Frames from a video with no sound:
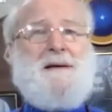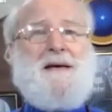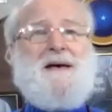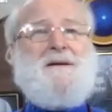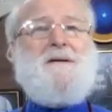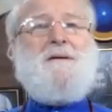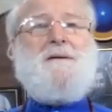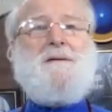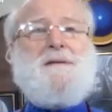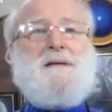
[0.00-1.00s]
And
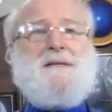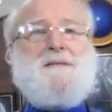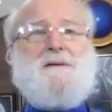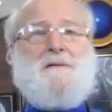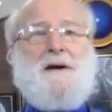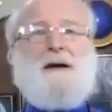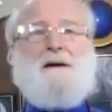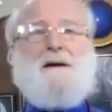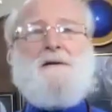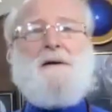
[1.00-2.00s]
all these
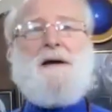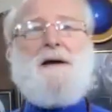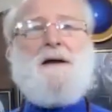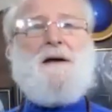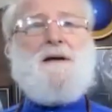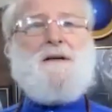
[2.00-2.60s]
great, great